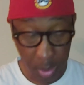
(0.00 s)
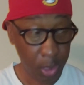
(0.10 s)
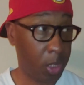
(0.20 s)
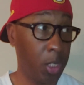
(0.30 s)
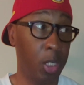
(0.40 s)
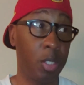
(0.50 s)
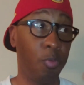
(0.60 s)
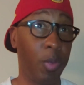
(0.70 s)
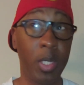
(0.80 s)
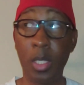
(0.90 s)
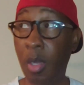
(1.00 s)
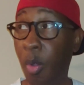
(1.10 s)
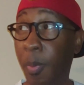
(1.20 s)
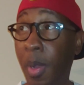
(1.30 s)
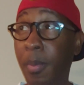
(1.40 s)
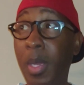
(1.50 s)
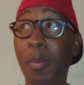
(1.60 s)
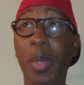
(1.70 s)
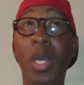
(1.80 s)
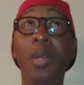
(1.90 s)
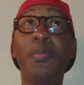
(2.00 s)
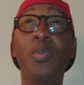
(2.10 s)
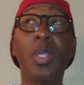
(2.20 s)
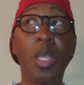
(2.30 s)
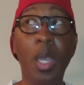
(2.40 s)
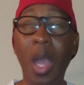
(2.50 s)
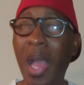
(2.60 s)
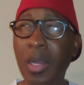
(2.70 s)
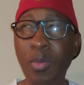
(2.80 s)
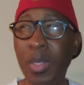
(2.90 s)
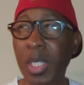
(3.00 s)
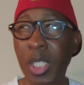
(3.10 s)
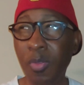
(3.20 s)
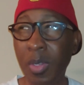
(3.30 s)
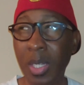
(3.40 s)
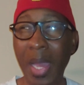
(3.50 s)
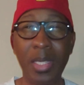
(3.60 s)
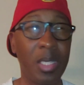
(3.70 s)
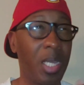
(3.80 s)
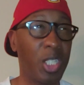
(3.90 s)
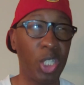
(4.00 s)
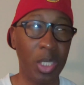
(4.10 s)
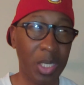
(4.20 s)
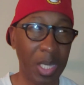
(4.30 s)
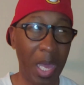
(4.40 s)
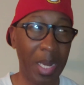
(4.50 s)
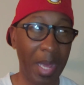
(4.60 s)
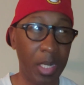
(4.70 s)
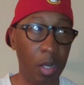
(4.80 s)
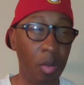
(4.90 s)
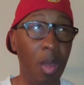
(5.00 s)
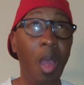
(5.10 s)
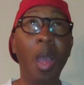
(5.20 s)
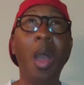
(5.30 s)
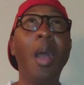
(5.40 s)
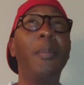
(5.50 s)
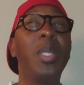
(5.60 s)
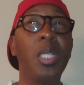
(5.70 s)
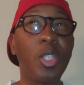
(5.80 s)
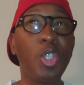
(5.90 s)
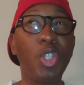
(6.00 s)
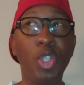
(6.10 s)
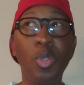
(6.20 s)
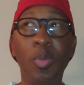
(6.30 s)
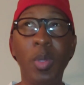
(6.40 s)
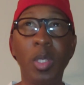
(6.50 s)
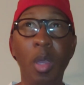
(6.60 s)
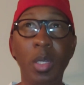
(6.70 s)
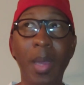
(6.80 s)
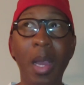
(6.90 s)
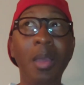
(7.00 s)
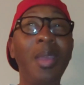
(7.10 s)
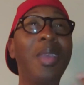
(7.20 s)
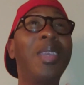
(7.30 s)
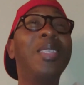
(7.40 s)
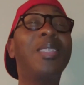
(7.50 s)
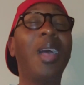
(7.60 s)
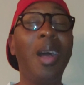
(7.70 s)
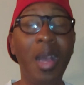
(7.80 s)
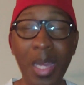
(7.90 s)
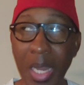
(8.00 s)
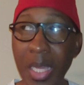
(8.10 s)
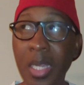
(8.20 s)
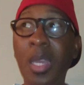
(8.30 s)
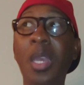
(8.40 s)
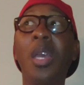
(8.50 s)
she's ready to go public. But I don't think she realizes that she's a sideline hoe. I mean, this is shooter we're talking about. He's ugly.